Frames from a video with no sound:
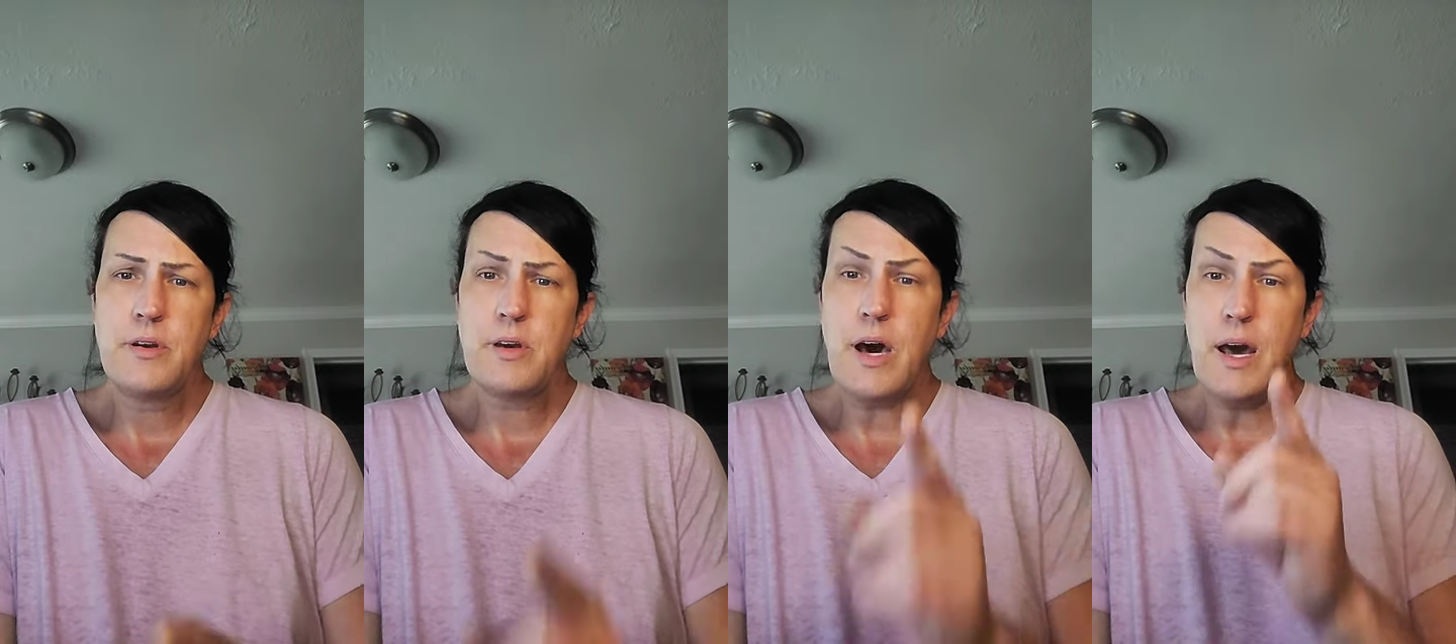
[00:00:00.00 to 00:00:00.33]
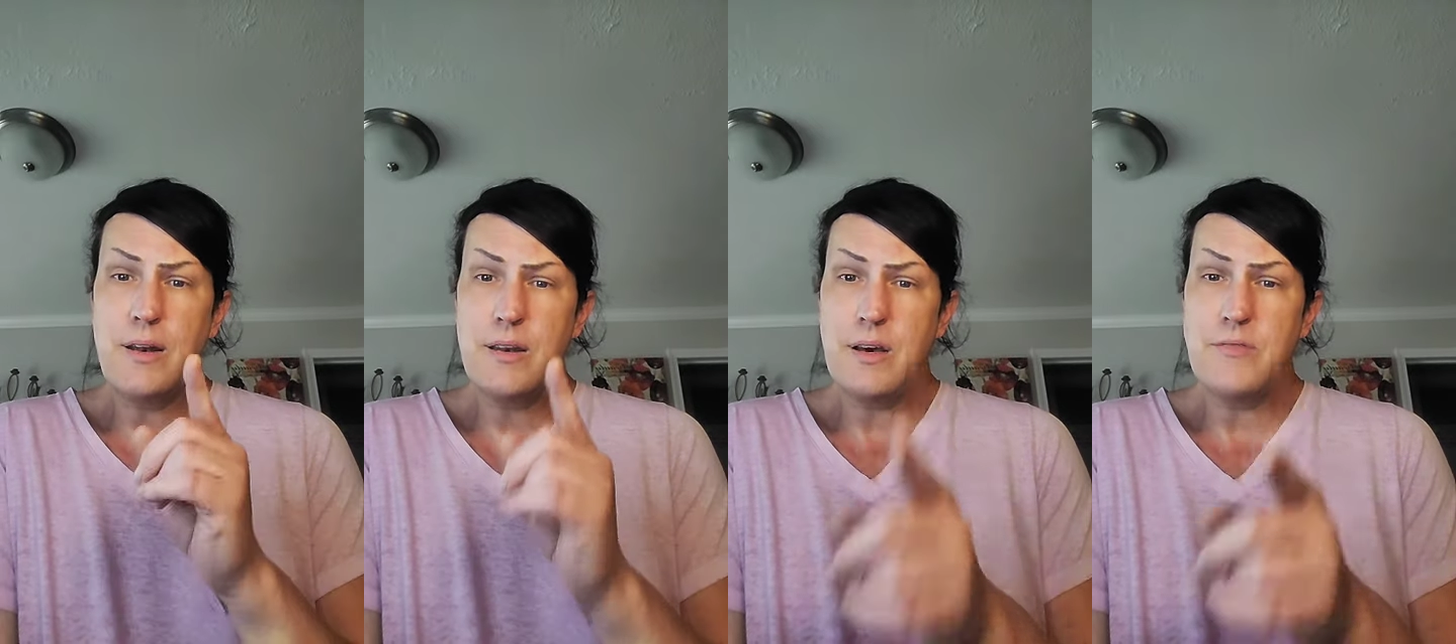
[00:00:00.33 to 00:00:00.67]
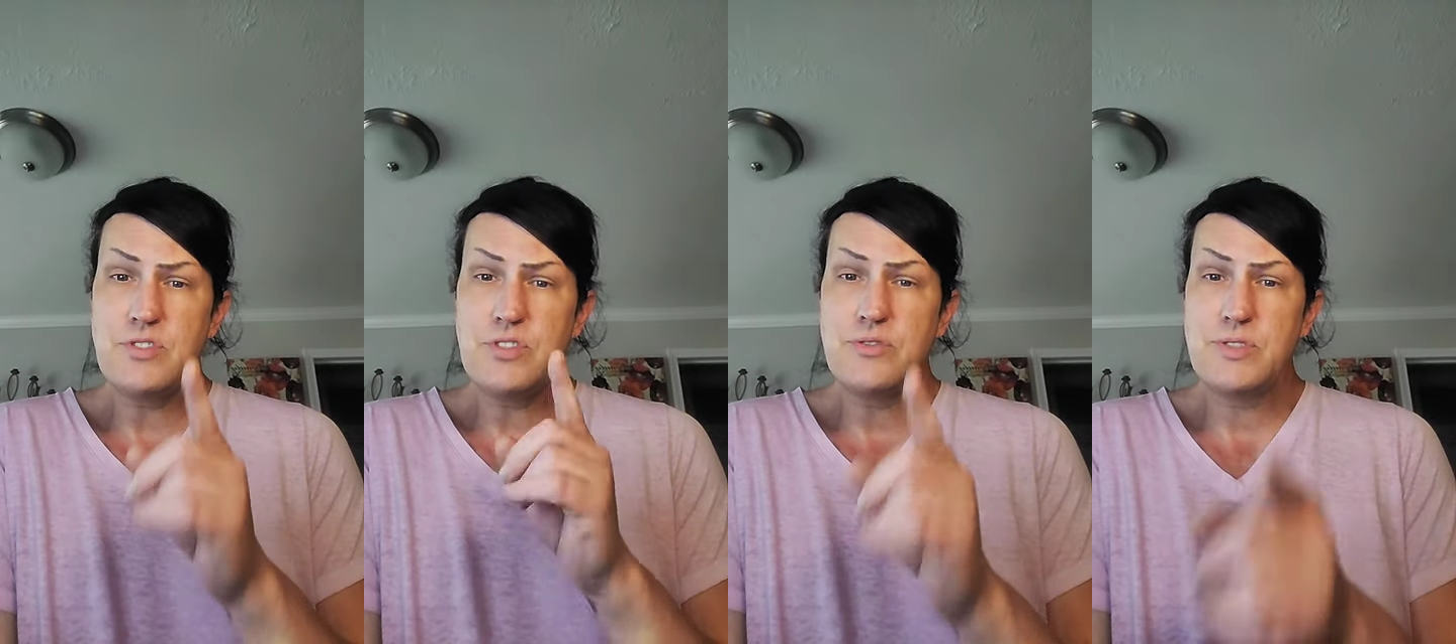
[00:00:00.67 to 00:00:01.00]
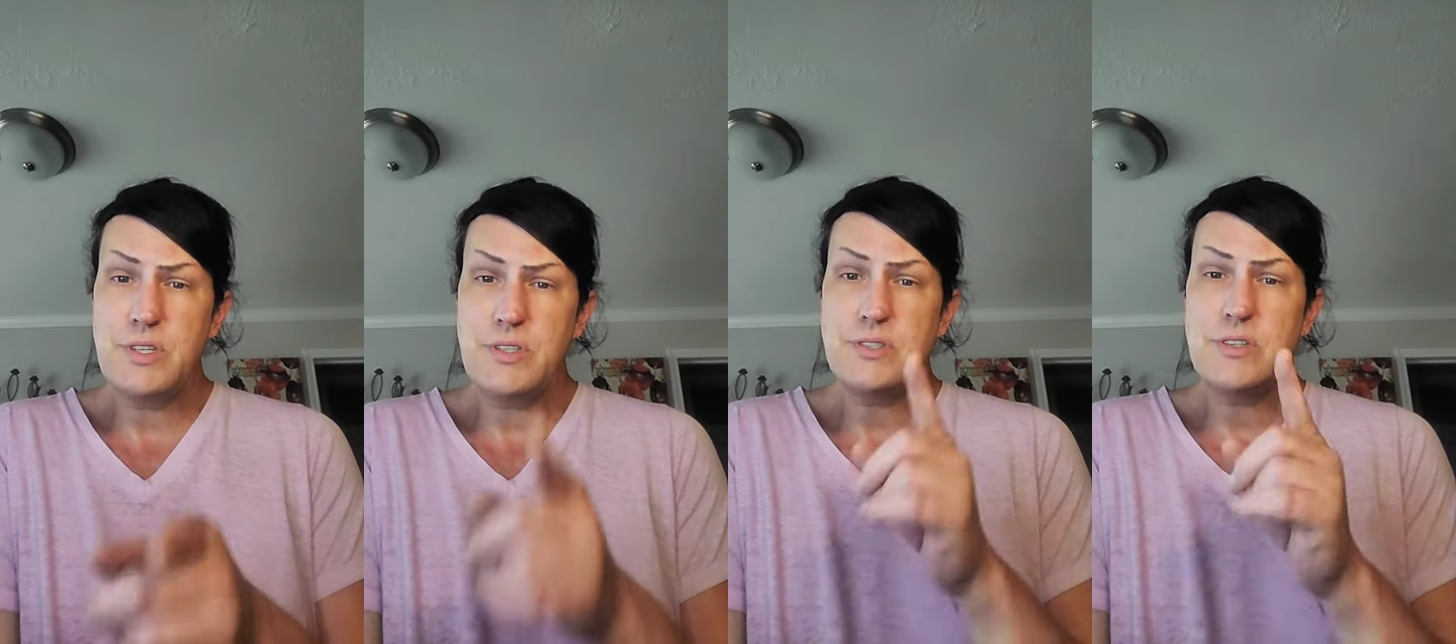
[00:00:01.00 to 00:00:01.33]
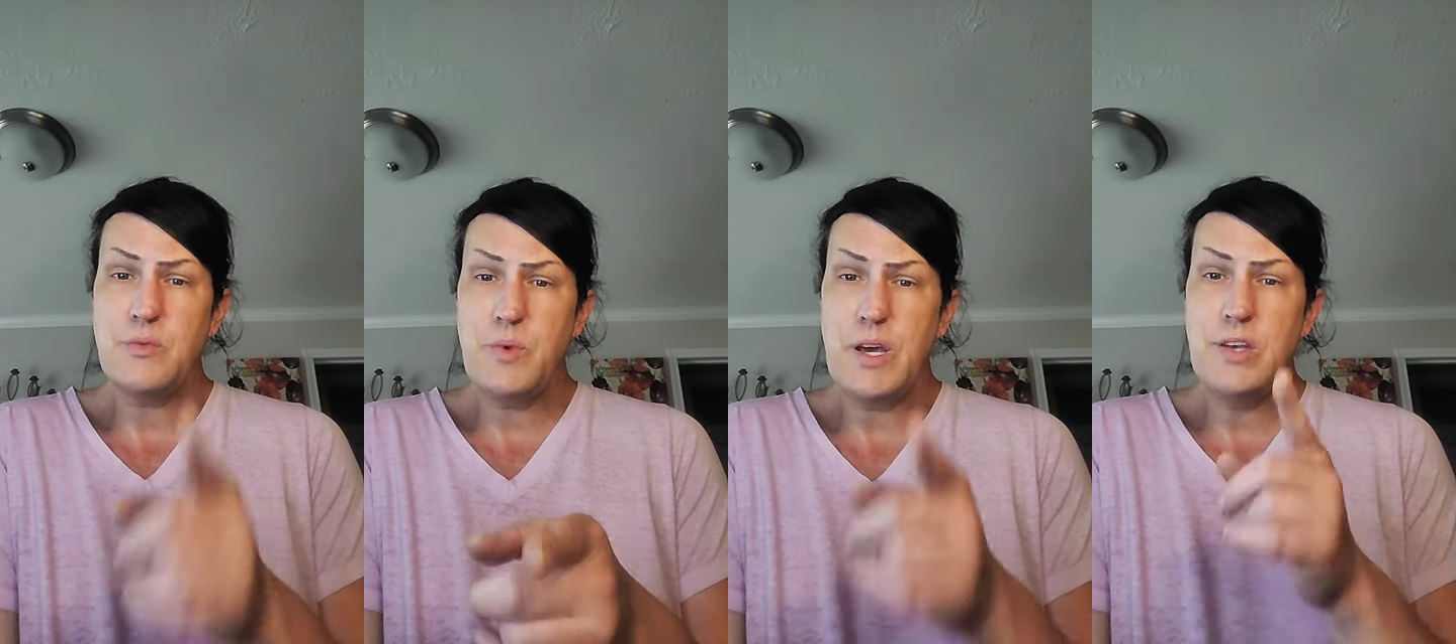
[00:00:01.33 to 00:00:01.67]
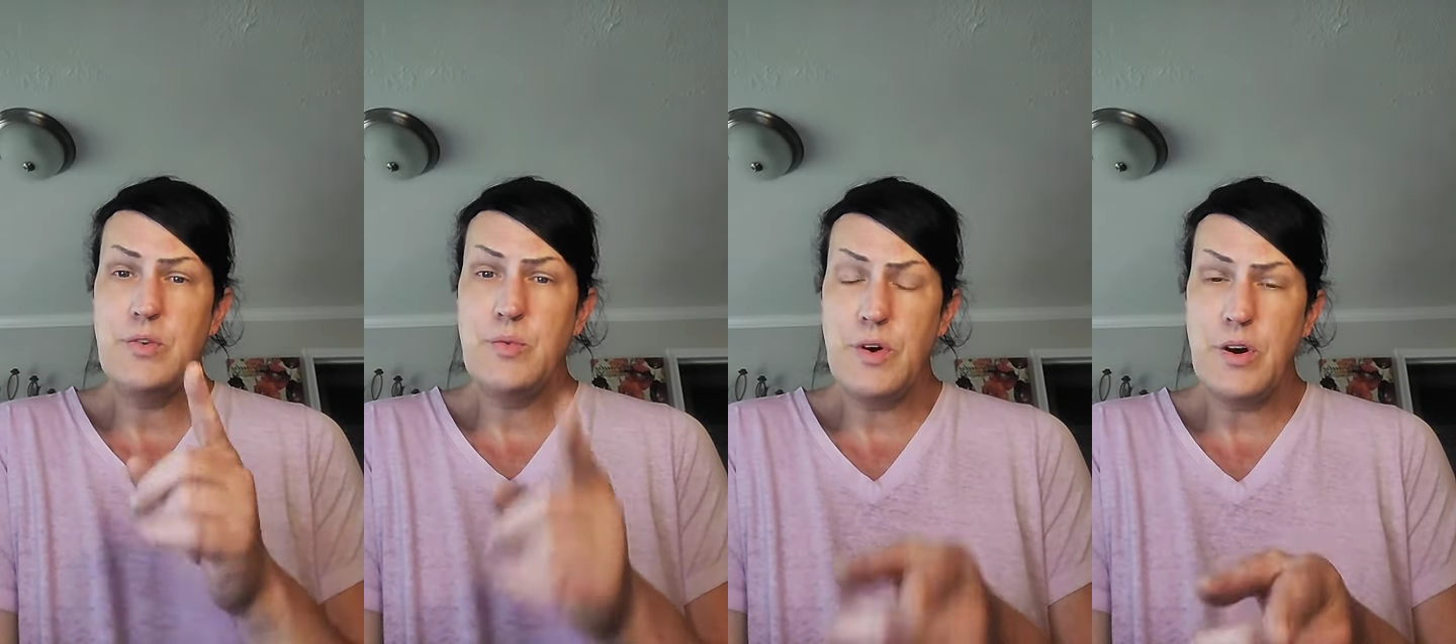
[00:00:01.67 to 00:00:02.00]
God loves you just the way
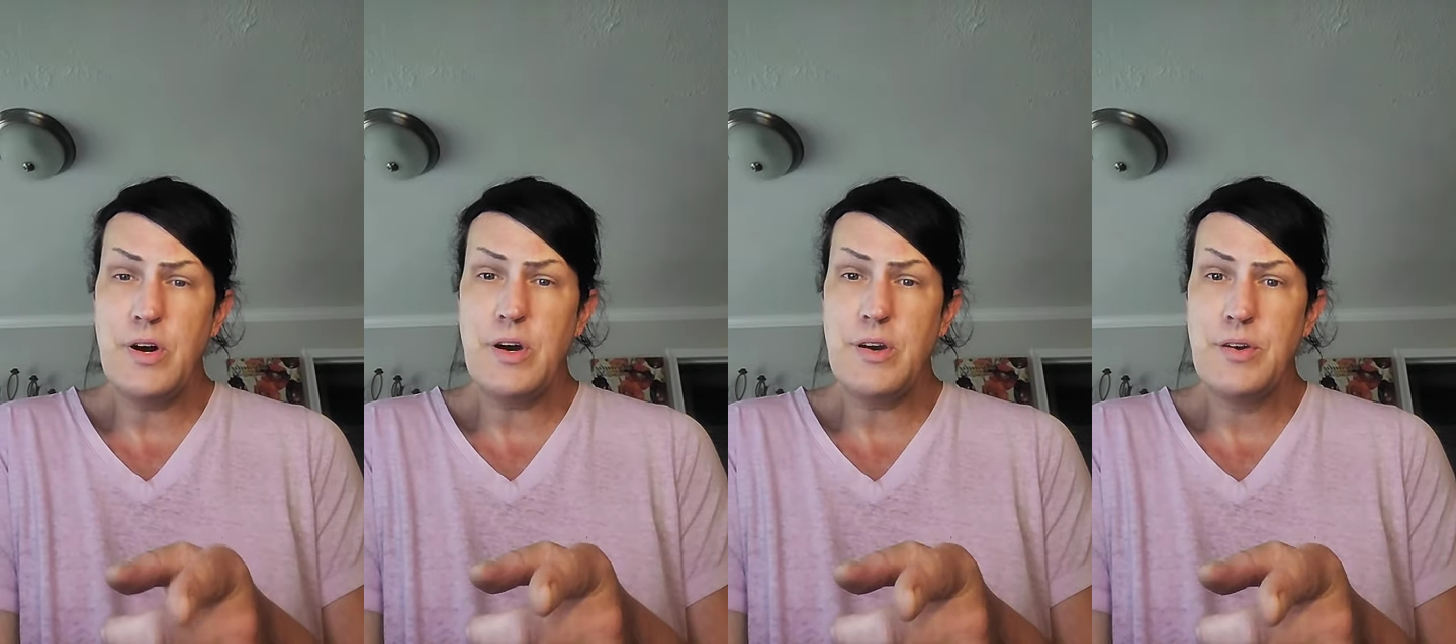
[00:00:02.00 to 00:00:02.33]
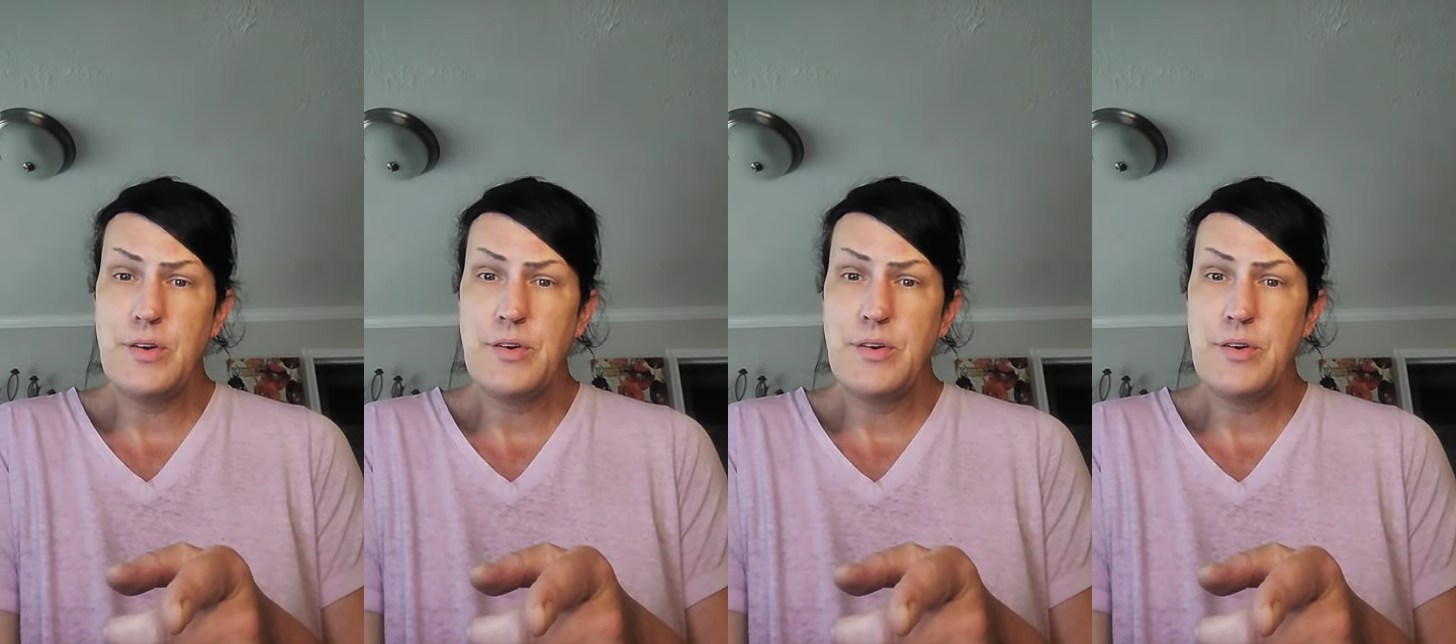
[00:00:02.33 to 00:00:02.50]
you are.